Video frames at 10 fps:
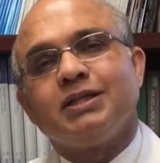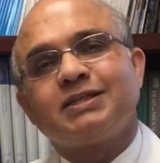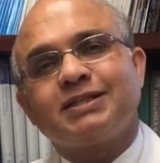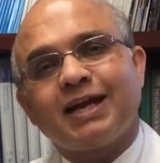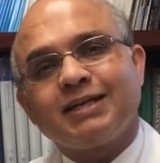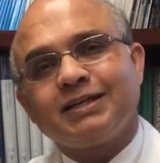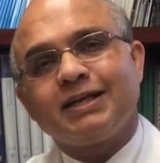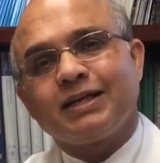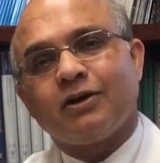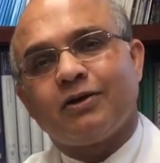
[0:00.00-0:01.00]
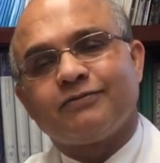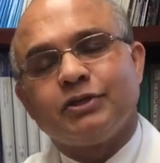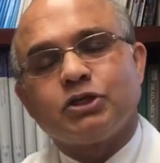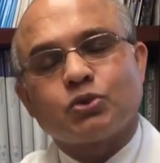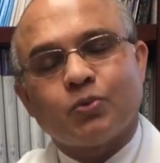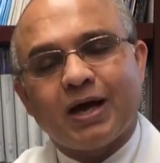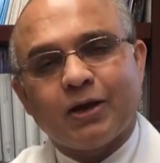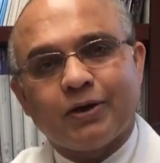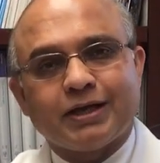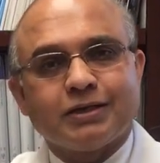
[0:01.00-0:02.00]
The tightening of the
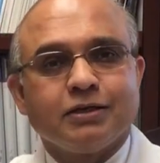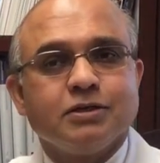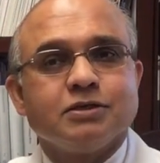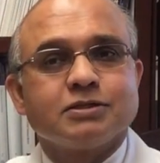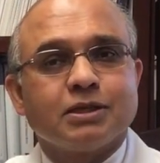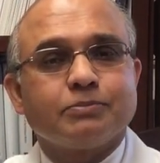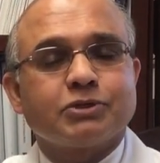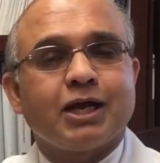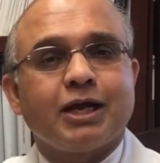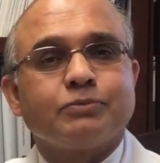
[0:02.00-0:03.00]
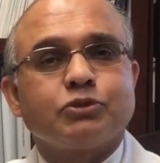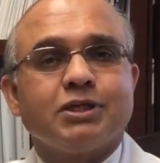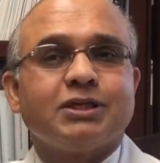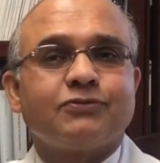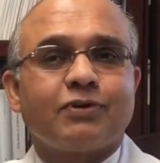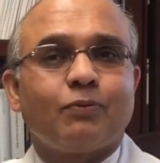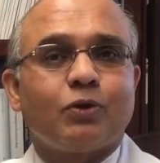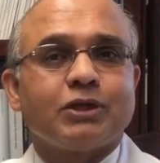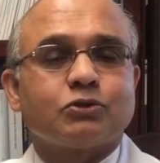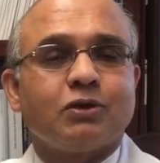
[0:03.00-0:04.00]
swallowing sometimes is from
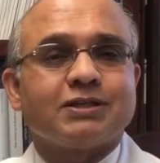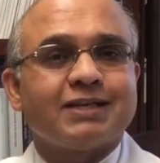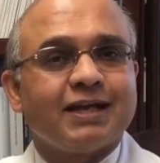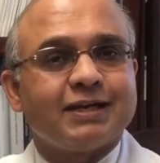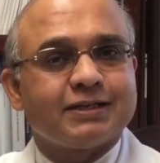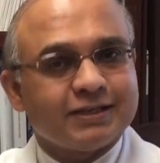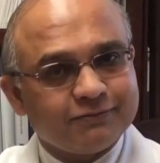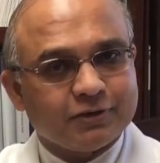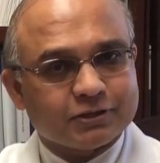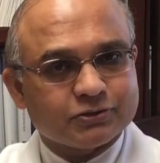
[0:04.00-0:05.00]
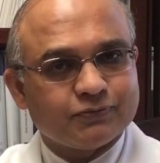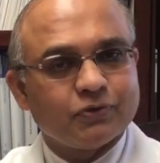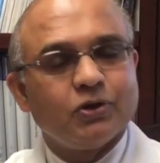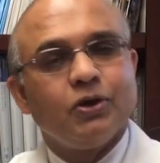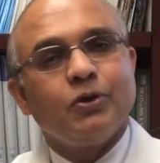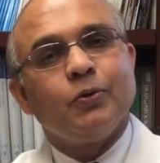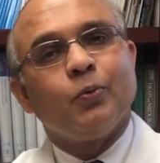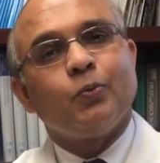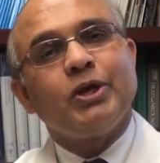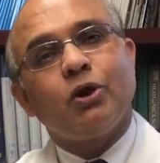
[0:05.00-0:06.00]
what is called silent reflux.
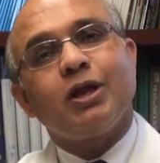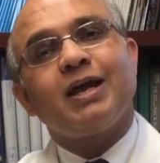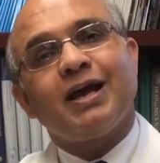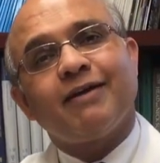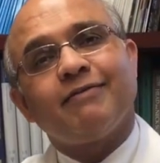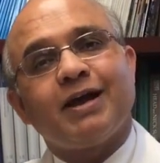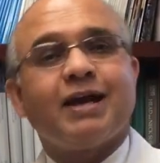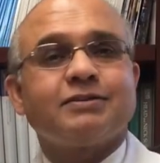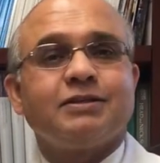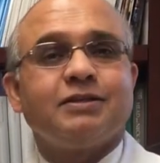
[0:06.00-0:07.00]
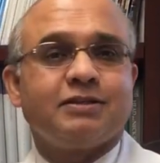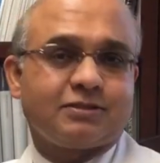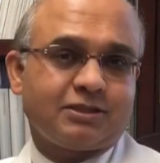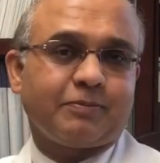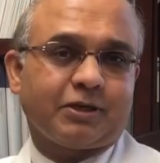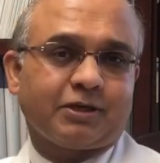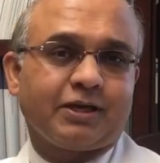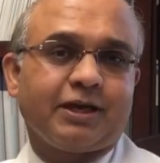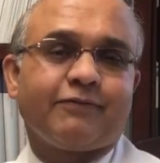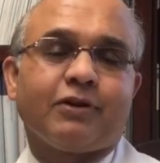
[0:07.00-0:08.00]
We all have acid in the stomach.
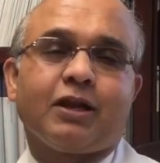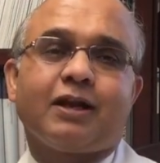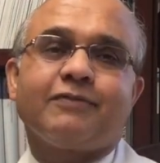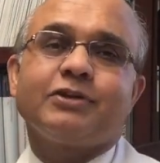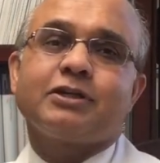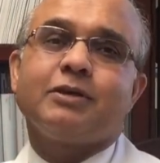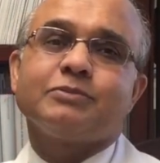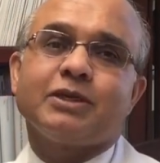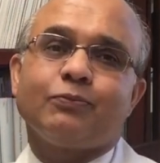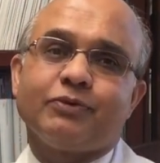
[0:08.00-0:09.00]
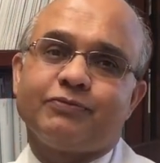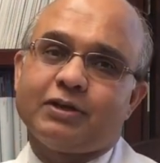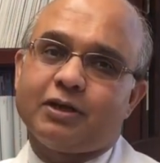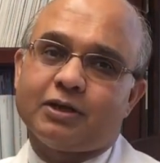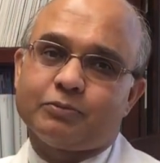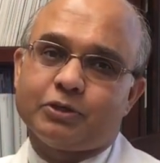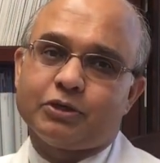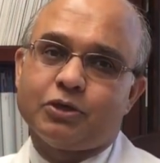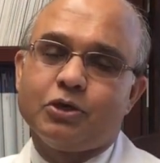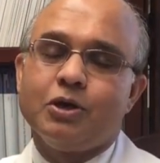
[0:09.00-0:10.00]
If a lot of it comes up, we feel heartburn.